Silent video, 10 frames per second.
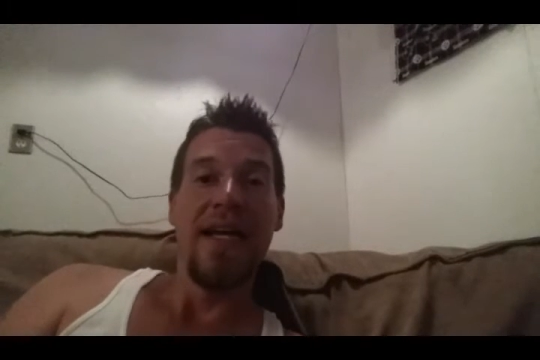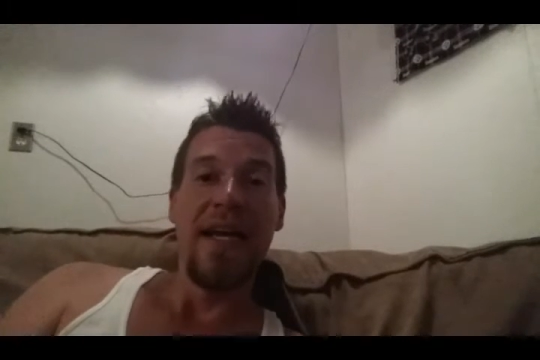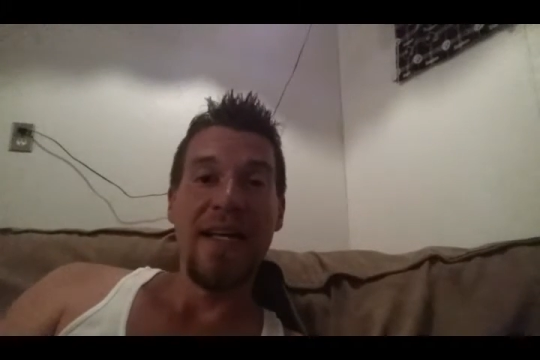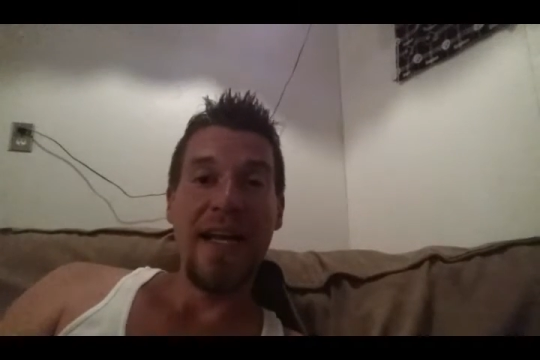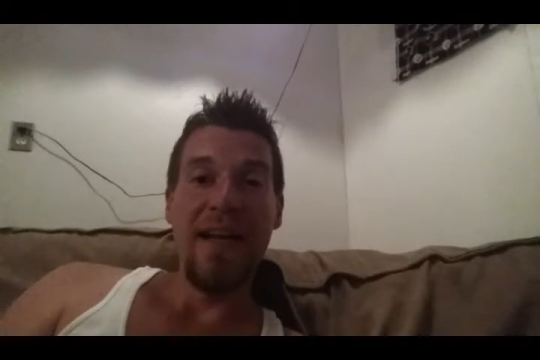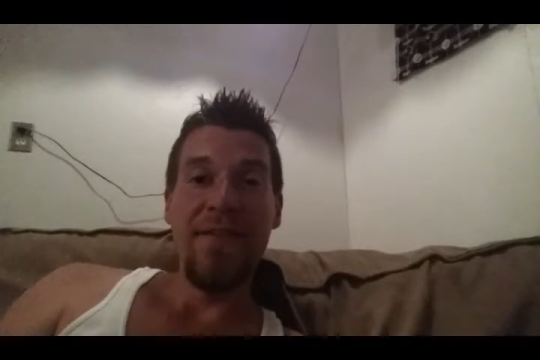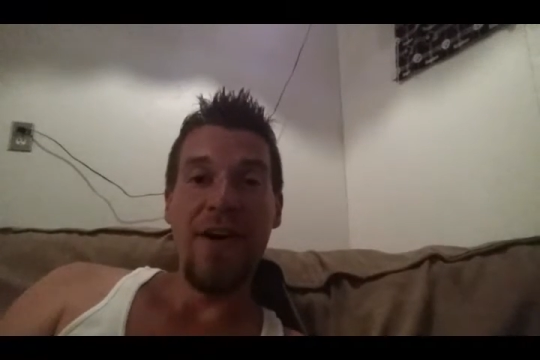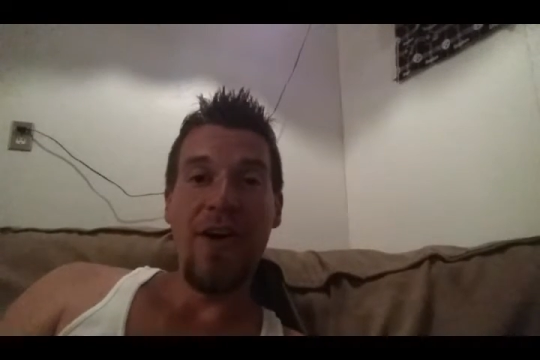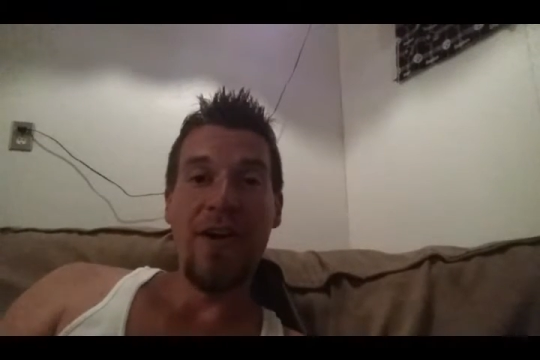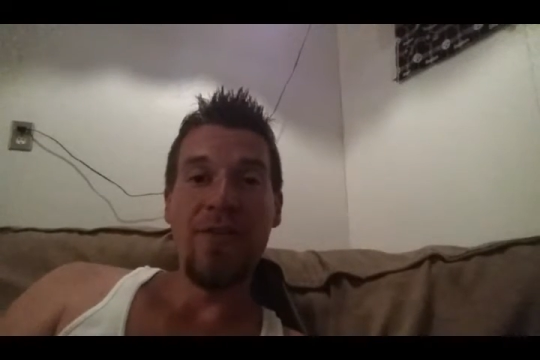Got kind of
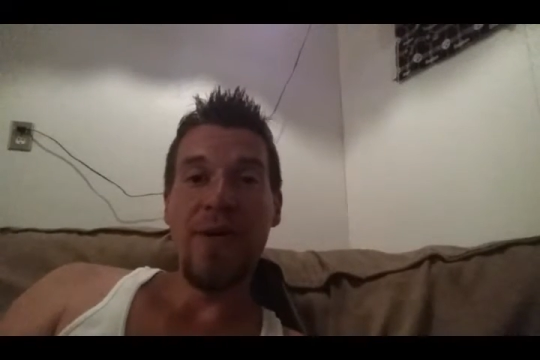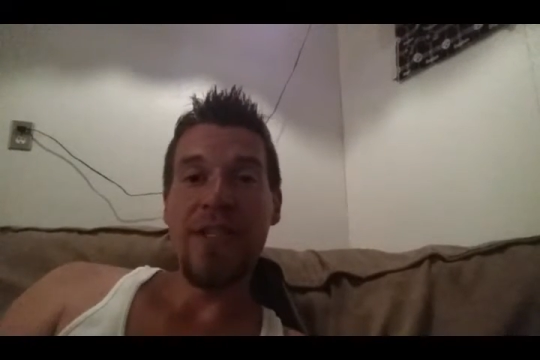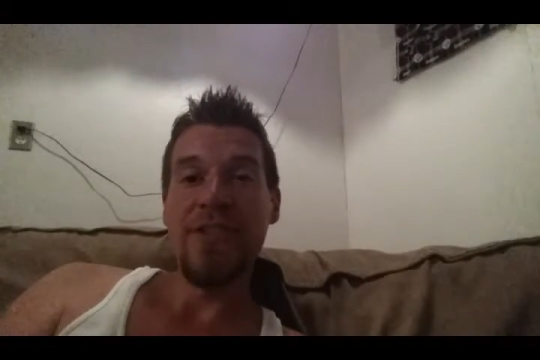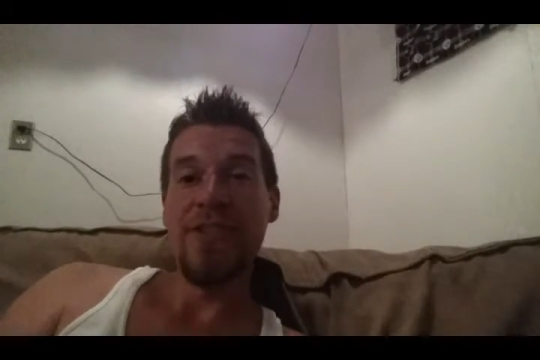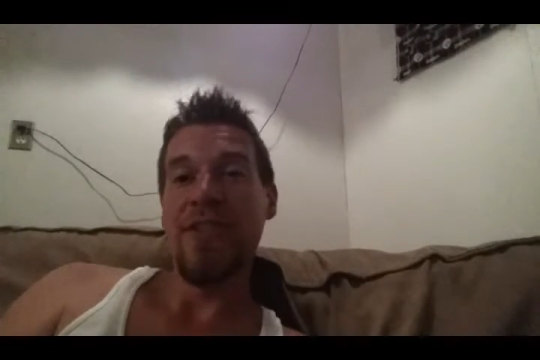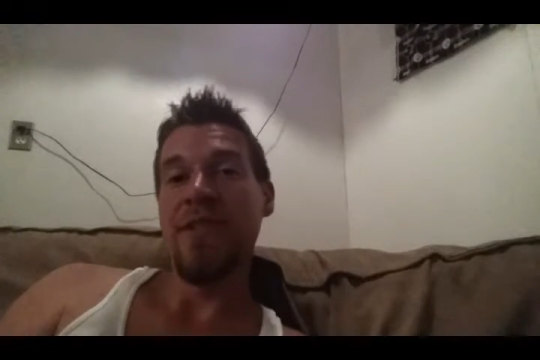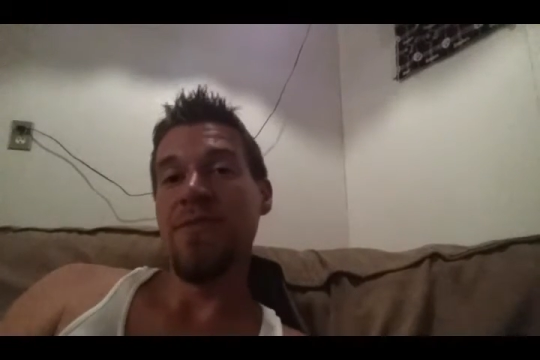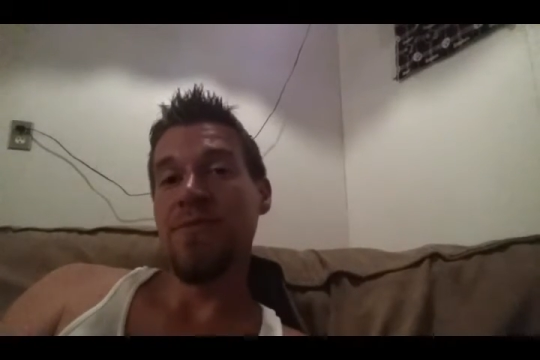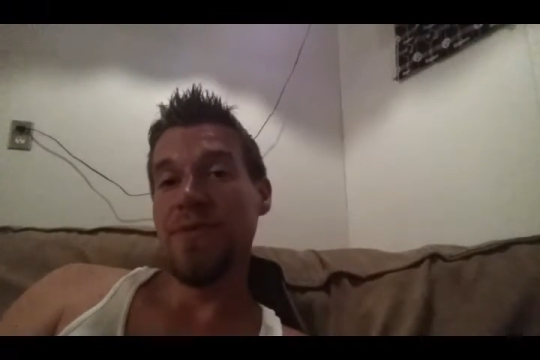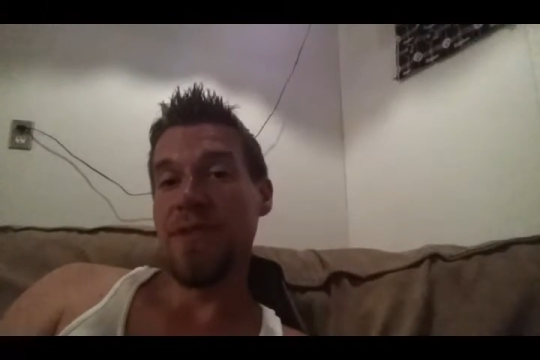a hard
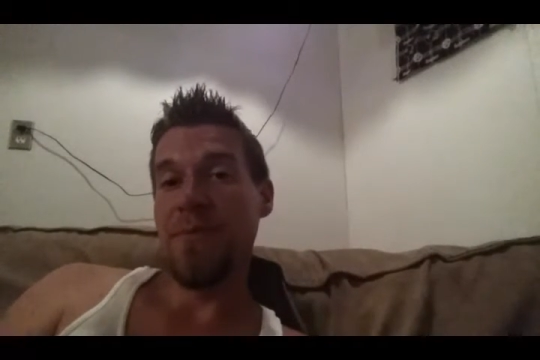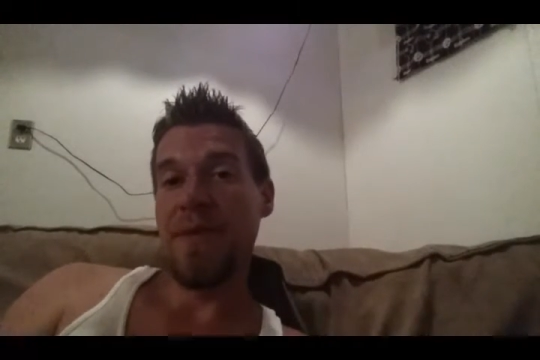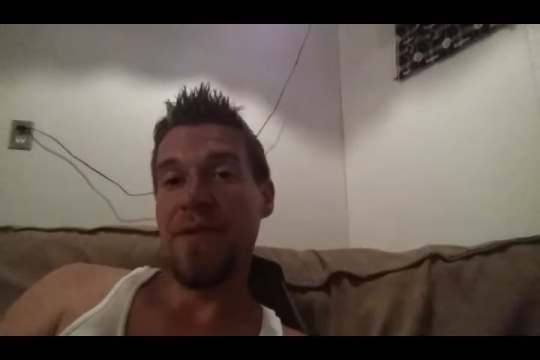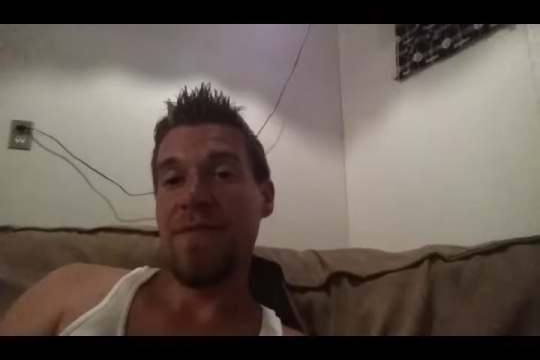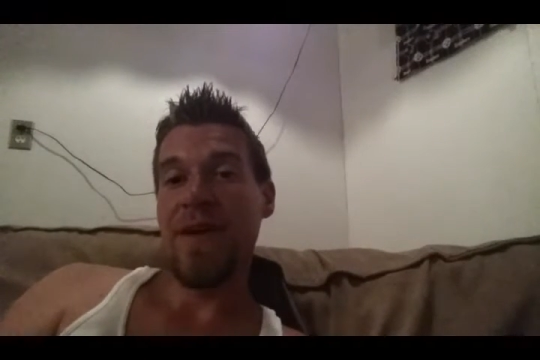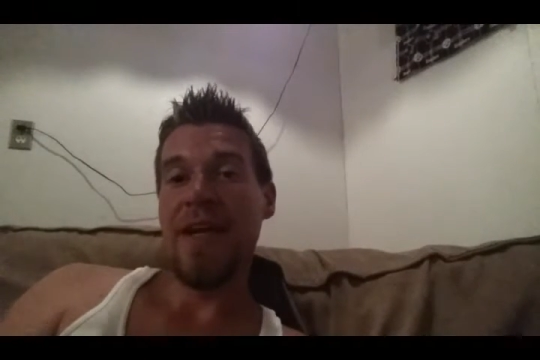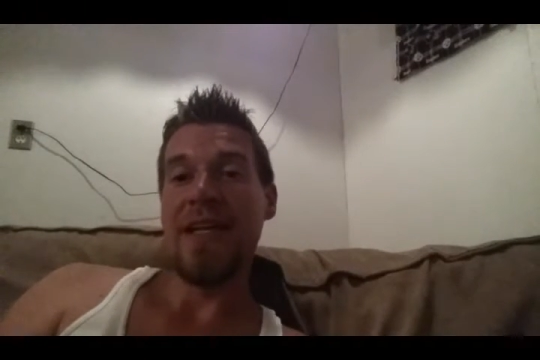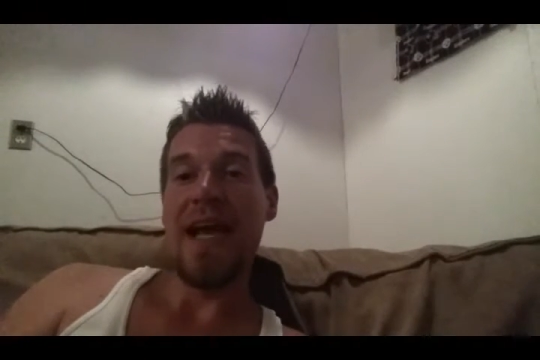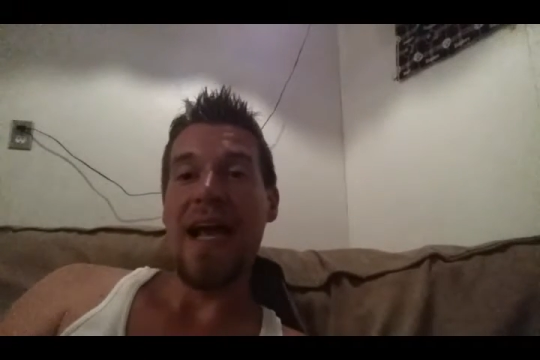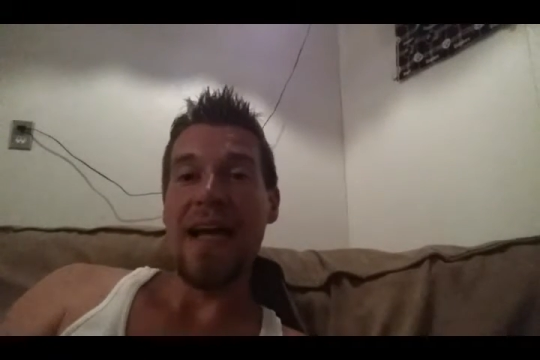question? Well, don't be
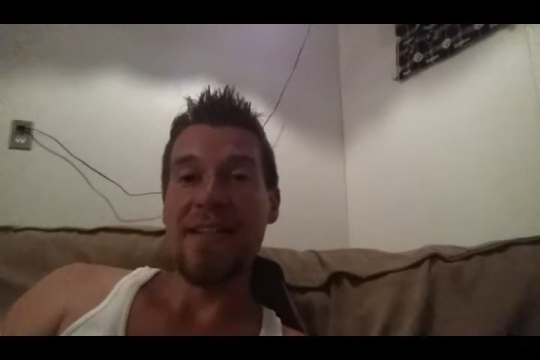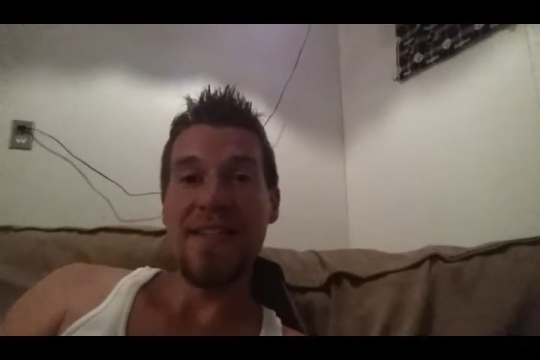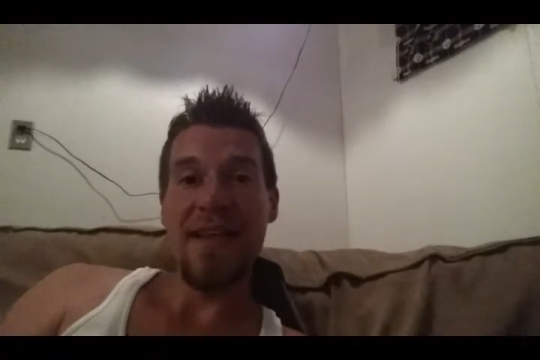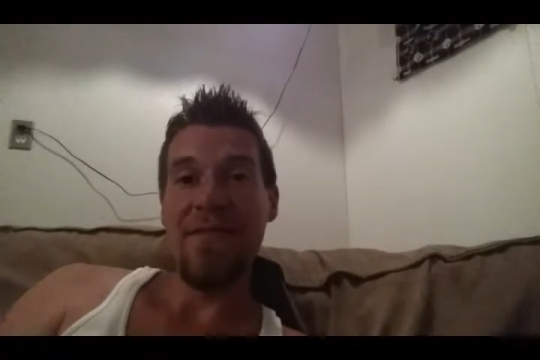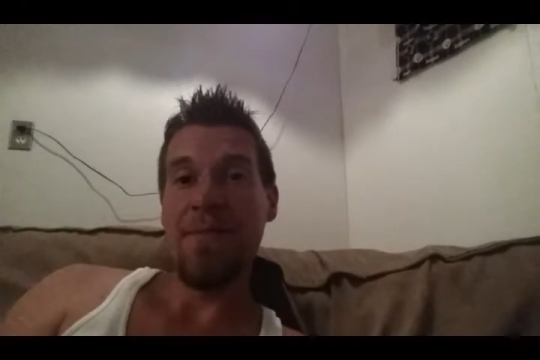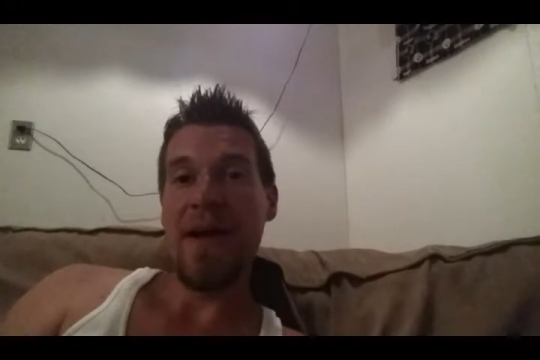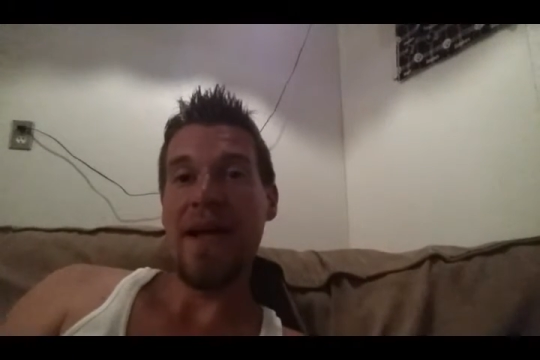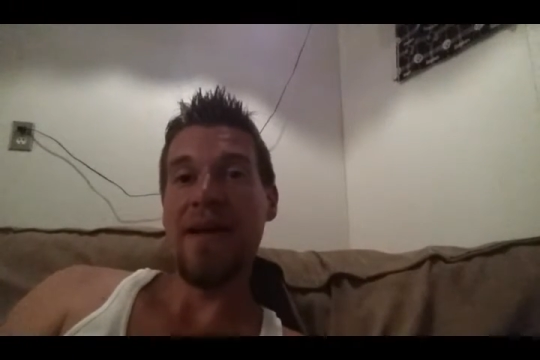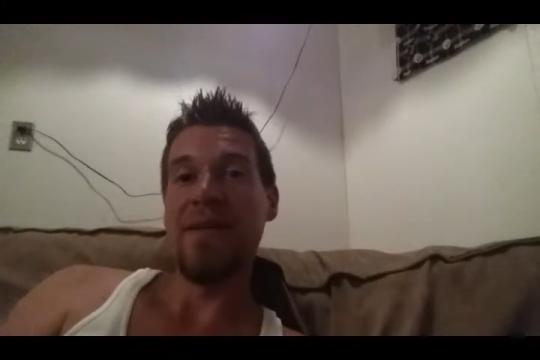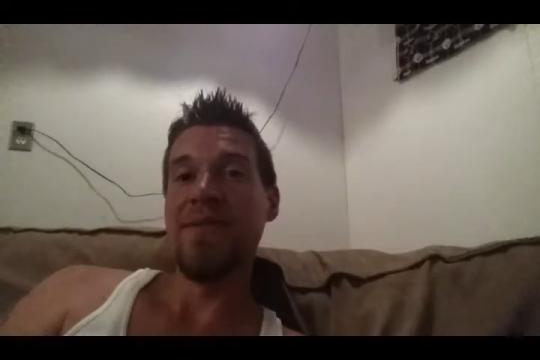afraid. Ask 7
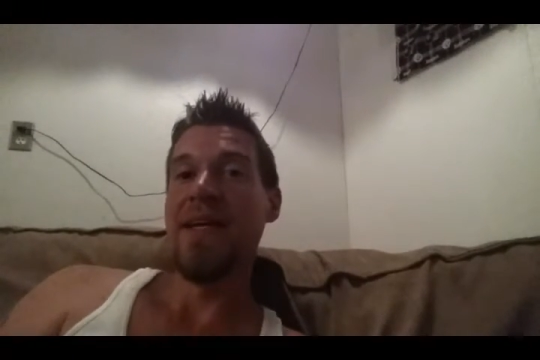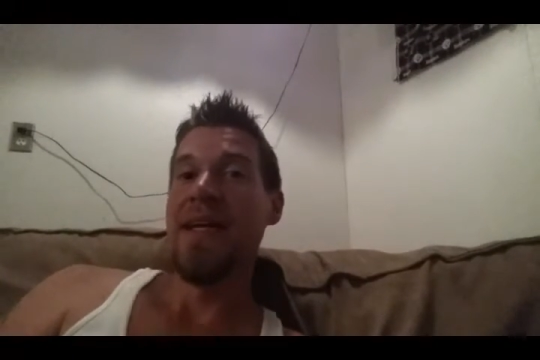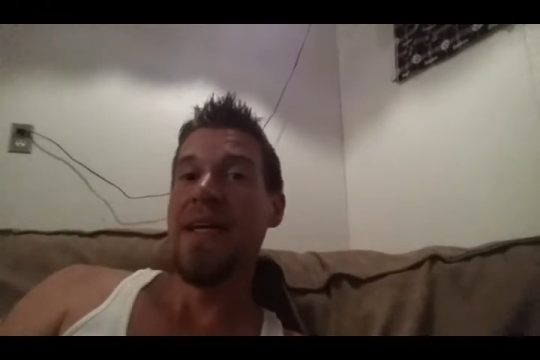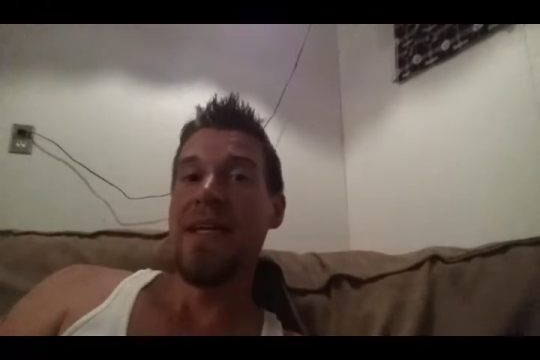Pound.